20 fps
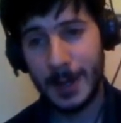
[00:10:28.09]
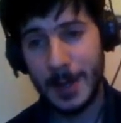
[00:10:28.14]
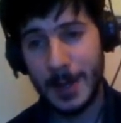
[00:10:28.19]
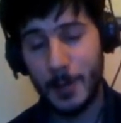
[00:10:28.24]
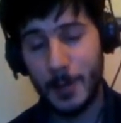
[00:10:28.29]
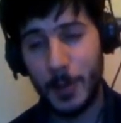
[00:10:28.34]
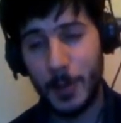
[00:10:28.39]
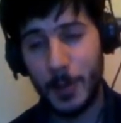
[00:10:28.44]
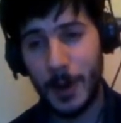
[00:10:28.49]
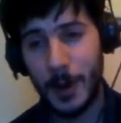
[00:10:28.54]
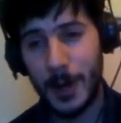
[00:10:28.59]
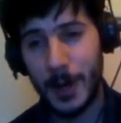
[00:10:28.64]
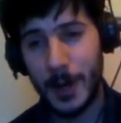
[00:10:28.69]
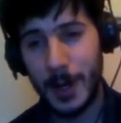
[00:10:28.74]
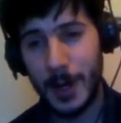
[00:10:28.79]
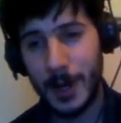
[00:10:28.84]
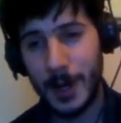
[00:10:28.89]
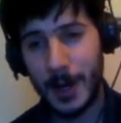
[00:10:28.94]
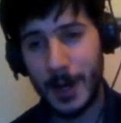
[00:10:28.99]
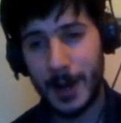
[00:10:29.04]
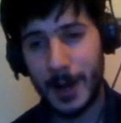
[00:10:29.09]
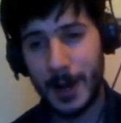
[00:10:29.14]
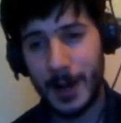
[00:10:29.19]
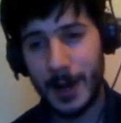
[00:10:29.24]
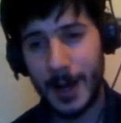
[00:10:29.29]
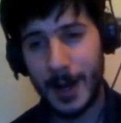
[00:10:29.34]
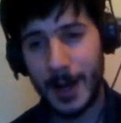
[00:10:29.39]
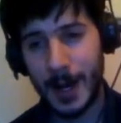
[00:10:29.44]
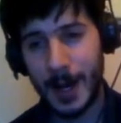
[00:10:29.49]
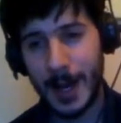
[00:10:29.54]
But
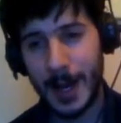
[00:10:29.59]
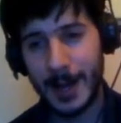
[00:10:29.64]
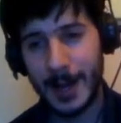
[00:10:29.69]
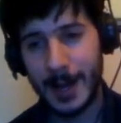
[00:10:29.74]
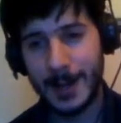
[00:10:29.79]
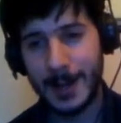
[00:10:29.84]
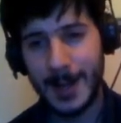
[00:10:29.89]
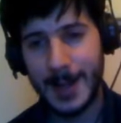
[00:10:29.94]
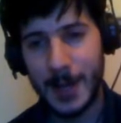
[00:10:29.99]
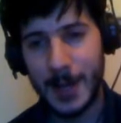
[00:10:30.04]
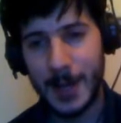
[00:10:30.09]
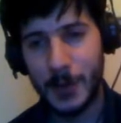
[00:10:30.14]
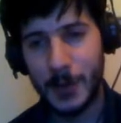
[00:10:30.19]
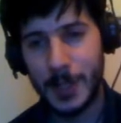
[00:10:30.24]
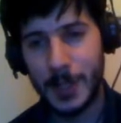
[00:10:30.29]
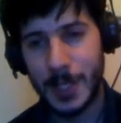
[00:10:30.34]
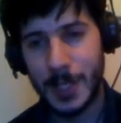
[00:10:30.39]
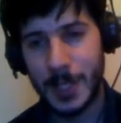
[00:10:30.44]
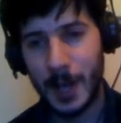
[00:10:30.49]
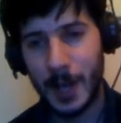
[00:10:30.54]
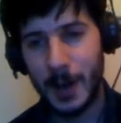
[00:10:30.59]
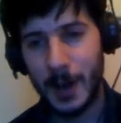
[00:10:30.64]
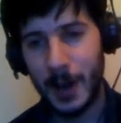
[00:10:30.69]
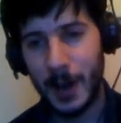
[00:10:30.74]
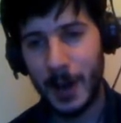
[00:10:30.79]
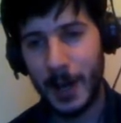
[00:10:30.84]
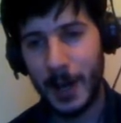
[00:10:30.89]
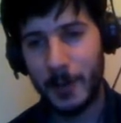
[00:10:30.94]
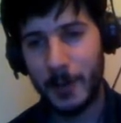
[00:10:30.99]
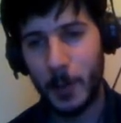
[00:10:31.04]
again, Tetris,
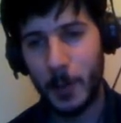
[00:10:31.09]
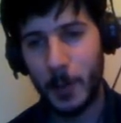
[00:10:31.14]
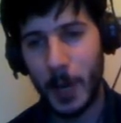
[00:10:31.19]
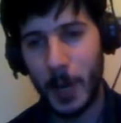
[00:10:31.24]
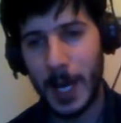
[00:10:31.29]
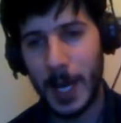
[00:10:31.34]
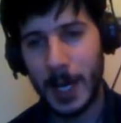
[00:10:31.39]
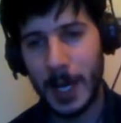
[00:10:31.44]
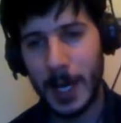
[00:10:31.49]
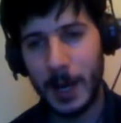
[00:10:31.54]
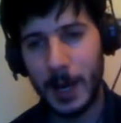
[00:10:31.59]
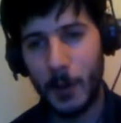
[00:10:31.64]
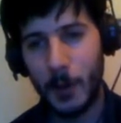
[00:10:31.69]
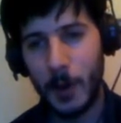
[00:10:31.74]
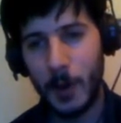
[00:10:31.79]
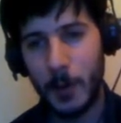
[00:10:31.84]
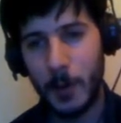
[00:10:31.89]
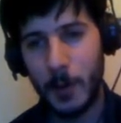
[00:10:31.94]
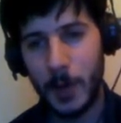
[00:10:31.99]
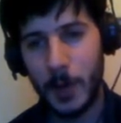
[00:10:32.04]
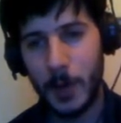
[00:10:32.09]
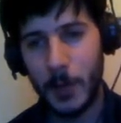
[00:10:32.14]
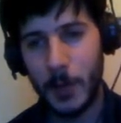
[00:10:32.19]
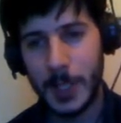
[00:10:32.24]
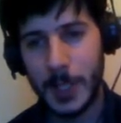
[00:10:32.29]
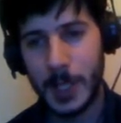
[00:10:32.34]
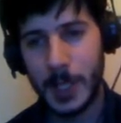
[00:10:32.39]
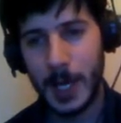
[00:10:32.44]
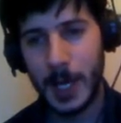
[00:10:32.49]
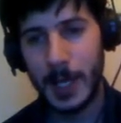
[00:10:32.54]
like, I've been playing it quite a bit
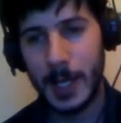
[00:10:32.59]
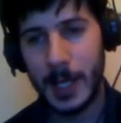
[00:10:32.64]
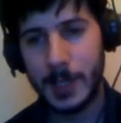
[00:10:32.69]
recently.